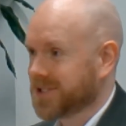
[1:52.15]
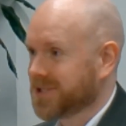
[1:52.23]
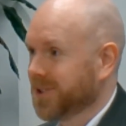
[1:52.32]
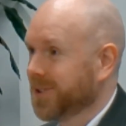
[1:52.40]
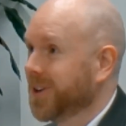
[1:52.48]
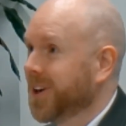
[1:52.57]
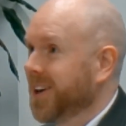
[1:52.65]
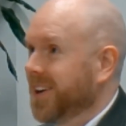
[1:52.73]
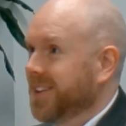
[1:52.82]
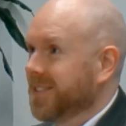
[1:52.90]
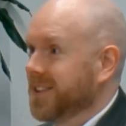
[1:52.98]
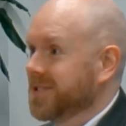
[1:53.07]
So
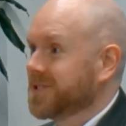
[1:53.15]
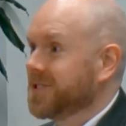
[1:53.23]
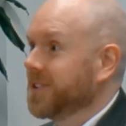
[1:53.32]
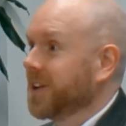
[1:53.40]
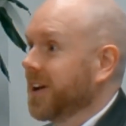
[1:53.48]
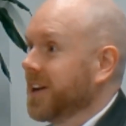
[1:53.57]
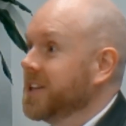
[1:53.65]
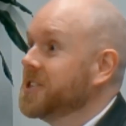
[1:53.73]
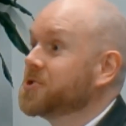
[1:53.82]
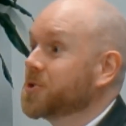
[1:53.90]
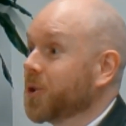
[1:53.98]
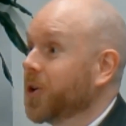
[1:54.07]
there's an
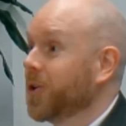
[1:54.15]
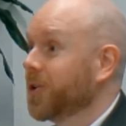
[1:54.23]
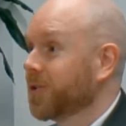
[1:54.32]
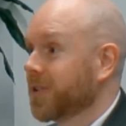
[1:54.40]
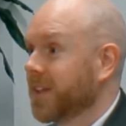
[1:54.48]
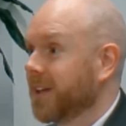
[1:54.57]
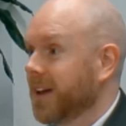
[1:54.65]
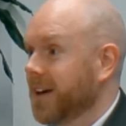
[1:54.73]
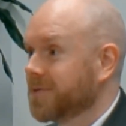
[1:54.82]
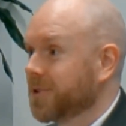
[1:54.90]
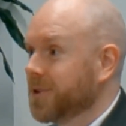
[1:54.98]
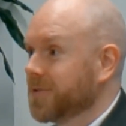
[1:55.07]
additional hurdle that they'll
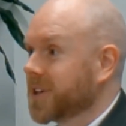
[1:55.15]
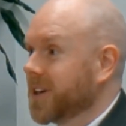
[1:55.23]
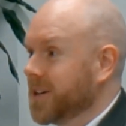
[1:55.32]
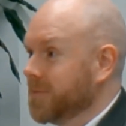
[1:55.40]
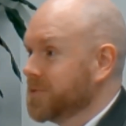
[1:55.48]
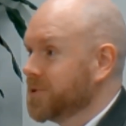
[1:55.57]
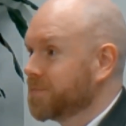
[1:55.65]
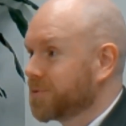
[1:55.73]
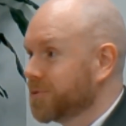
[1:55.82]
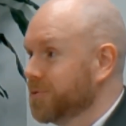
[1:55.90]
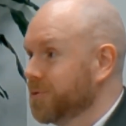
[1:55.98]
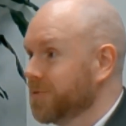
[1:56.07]
have to overcome to
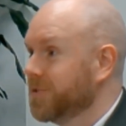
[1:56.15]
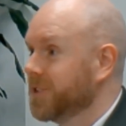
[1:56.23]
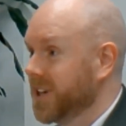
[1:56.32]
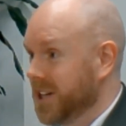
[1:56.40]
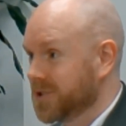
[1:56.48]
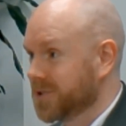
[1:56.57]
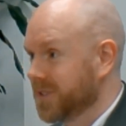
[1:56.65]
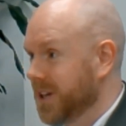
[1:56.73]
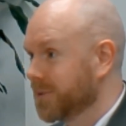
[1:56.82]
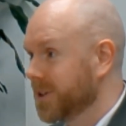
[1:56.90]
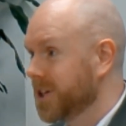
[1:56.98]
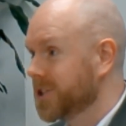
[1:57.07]
prove the nature of their
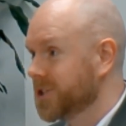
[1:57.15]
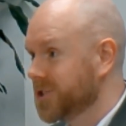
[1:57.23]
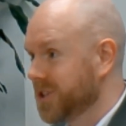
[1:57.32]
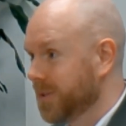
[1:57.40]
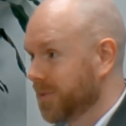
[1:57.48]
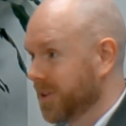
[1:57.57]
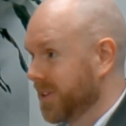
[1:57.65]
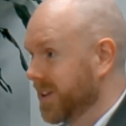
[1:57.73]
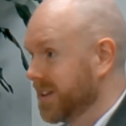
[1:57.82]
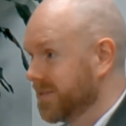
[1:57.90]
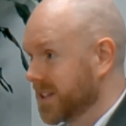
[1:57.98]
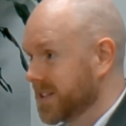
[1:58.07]
relationship, whether they're
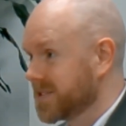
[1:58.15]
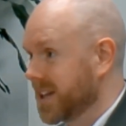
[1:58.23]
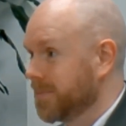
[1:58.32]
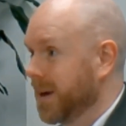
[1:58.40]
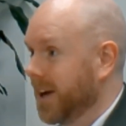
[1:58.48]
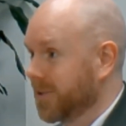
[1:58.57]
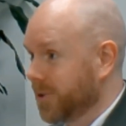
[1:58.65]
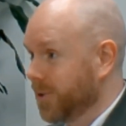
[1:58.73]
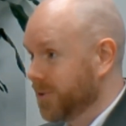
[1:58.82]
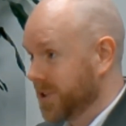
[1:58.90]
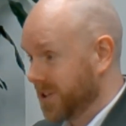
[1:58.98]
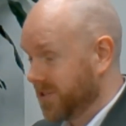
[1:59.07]
living in the same
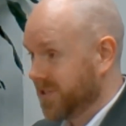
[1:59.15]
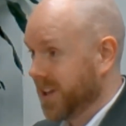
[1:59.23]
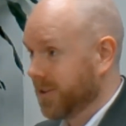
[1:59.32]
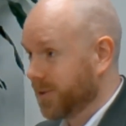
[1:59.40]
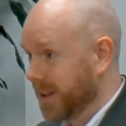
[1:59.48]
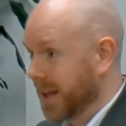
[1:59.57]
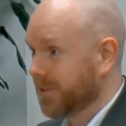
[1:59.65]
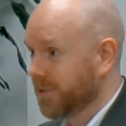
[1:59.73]
household, the extent or length of the